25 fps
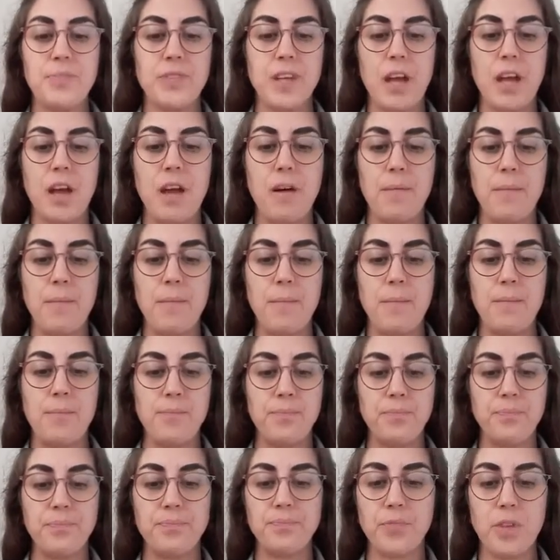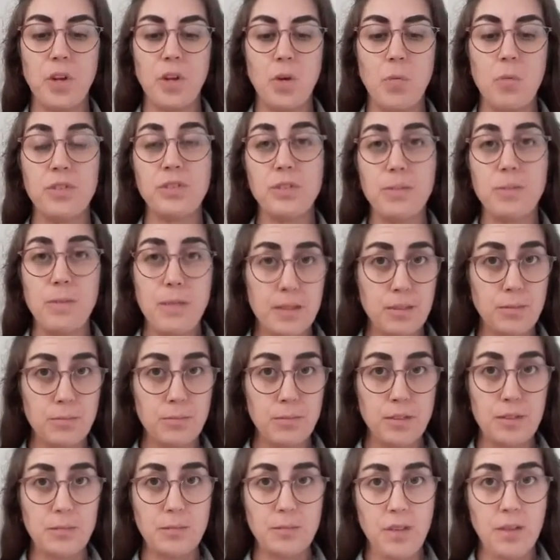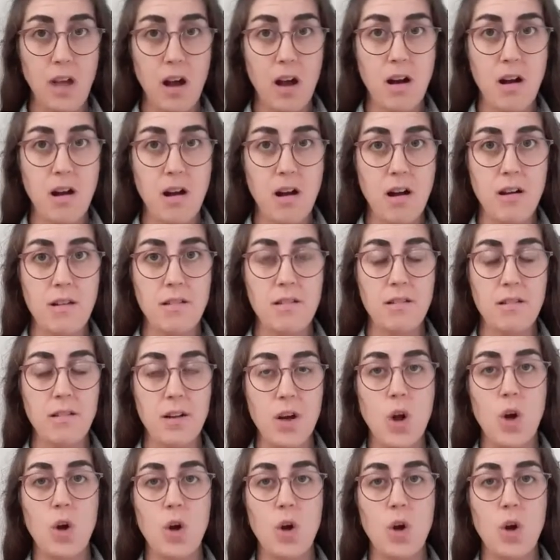what some of the symptoms are,